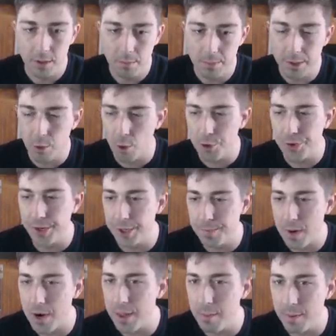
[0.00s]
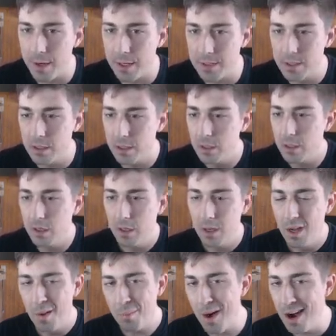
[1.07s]
But Gore Drinker is probably the best.
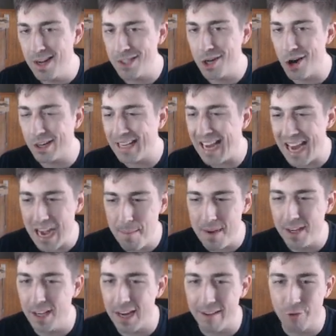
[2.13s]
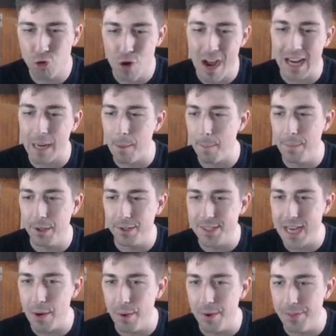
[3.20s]
Prowess Call can be good. I've tried a couple
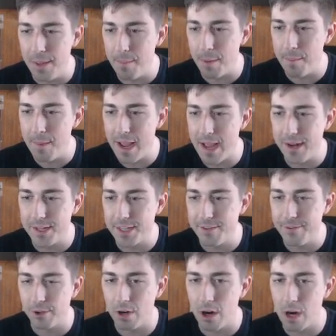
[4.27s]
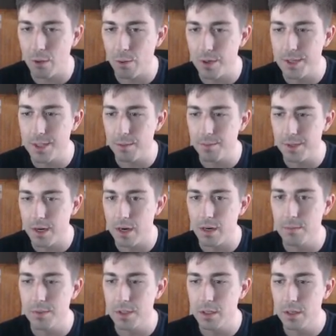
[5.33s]
builds out with it, but man, does it feel awkward
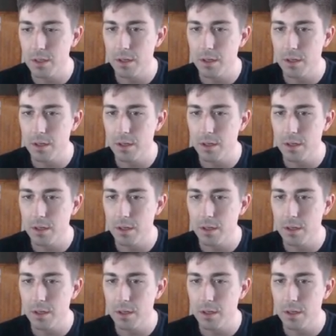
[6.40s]
sometimes.